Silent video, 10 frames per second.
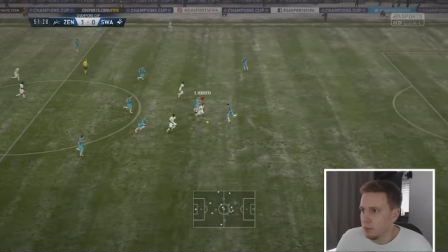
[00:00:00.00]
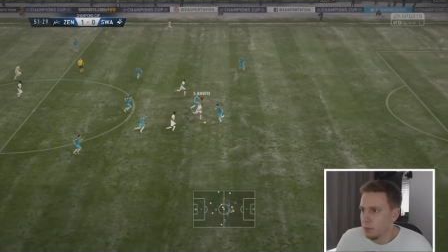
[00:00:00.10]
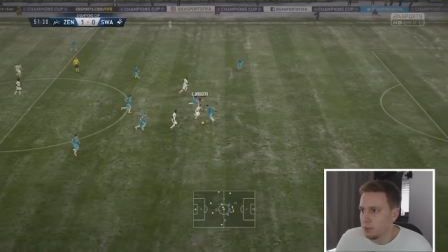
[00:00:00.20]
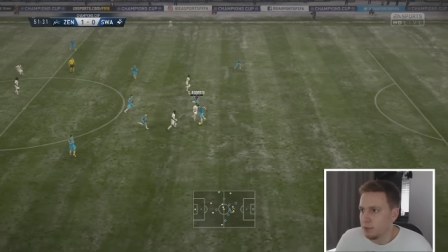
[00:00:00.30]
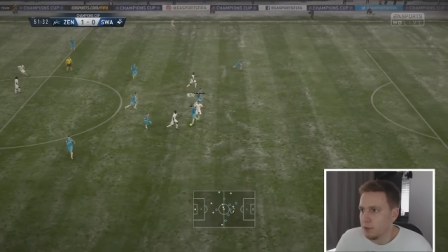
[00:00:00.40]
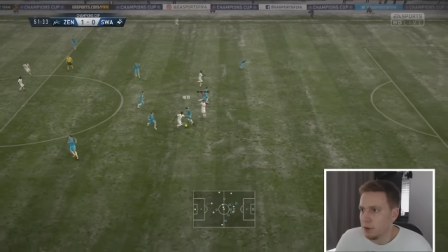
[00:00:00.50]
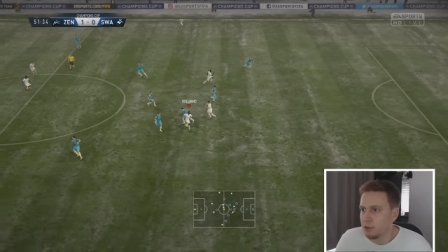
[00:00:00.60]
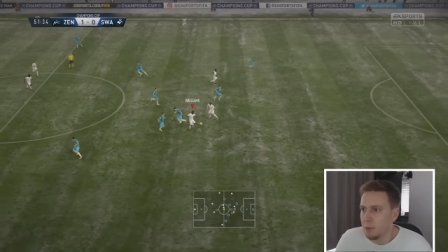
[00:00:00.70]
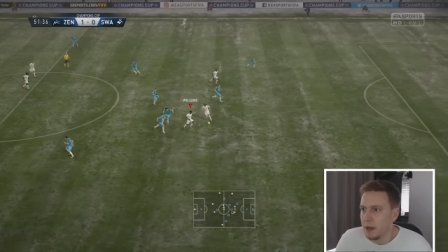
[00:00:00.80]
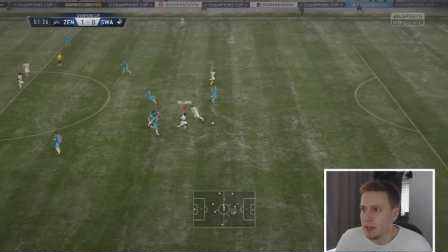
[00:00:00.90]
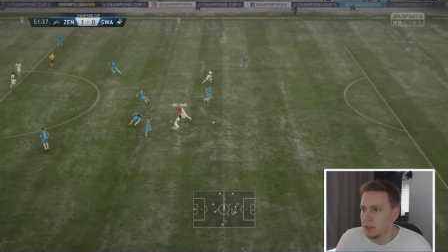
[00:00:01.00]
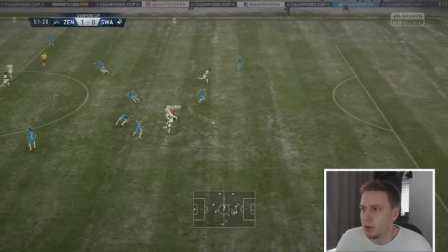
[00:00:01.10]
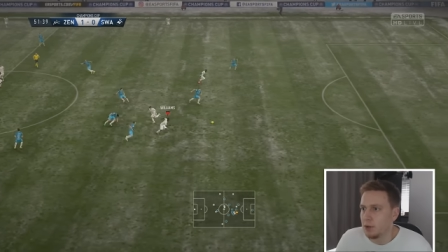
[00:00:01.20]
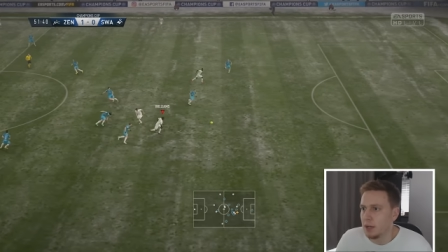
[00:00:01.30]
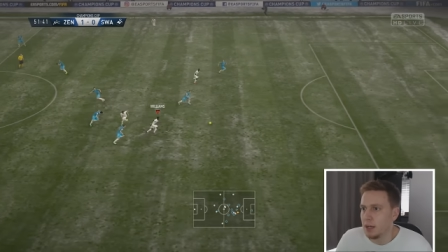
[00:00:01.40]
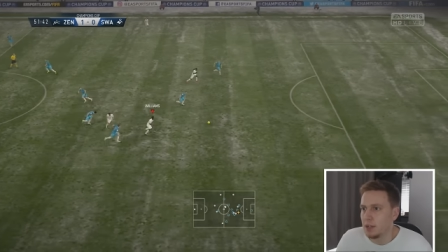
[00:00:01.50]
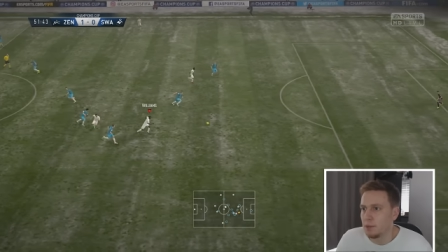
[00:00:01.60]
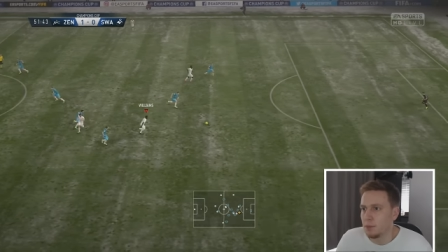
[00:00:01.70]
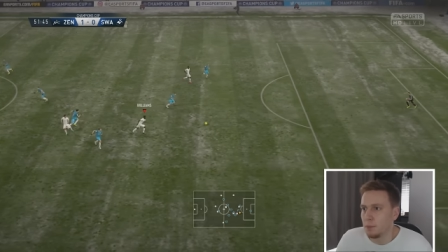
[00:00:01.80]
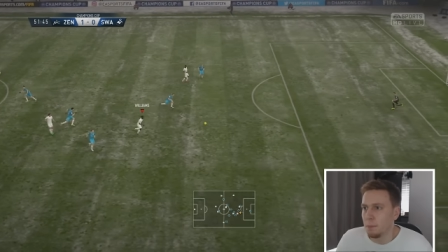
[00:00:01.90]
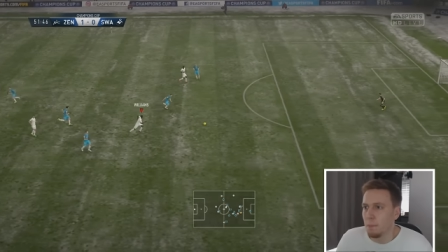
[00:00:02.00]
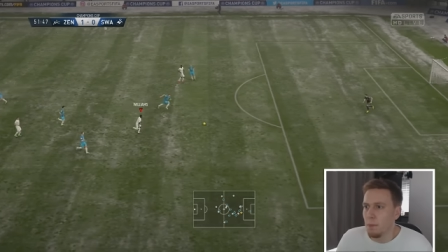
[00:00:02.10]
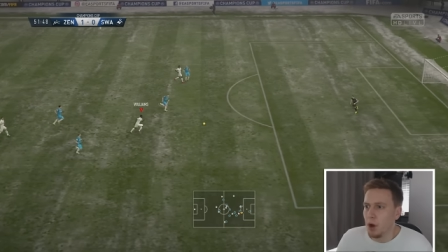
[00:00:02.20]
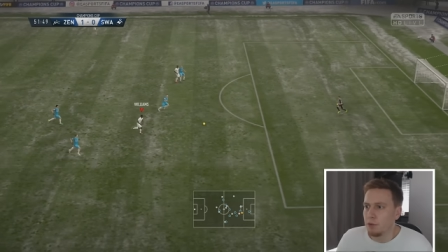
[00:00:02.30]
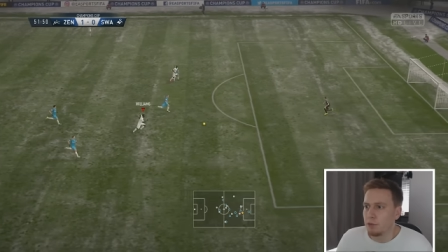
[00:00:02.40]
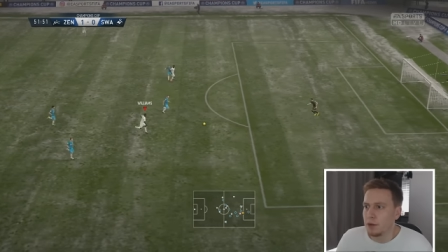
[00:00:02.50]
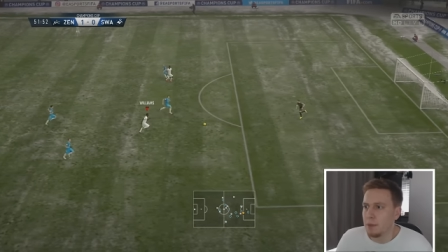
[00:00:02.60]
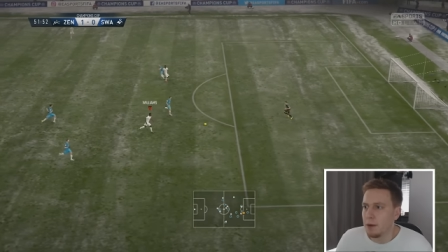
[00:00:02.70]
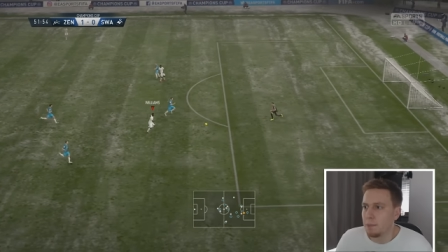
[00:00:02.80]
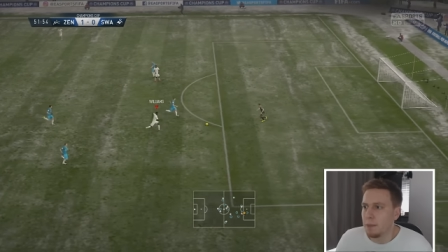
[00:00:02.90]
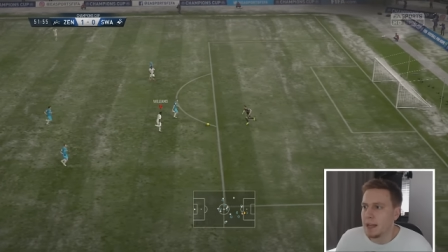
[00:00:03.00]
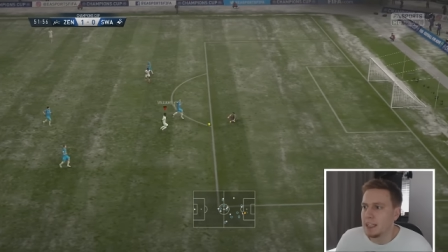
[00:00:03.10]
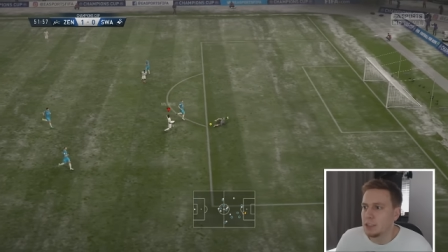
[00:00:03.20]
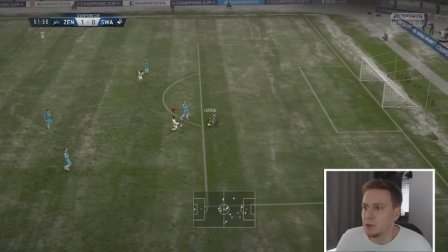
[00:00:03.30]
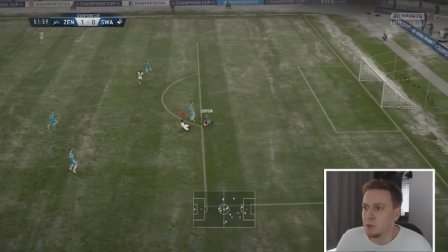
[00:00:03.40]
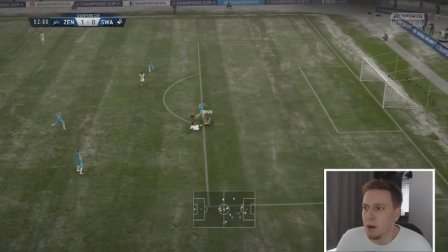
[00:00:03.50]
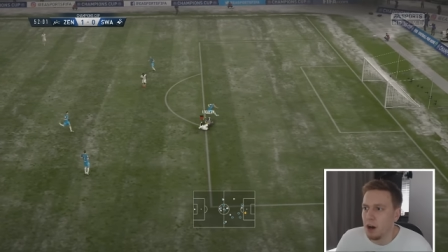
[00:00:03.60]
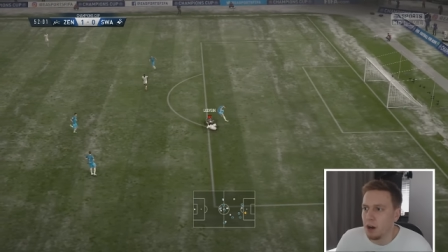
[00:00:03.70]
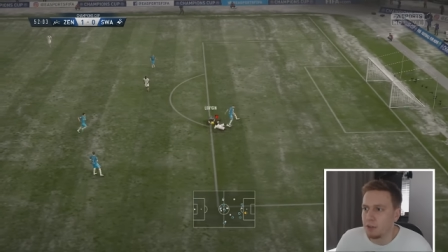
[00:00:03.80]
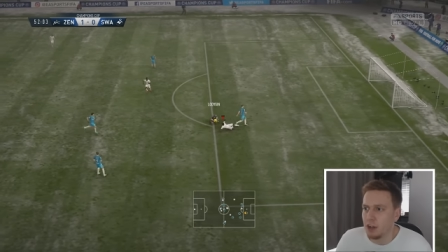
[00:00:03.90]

Williams finds Roberto and might rebound back into his path.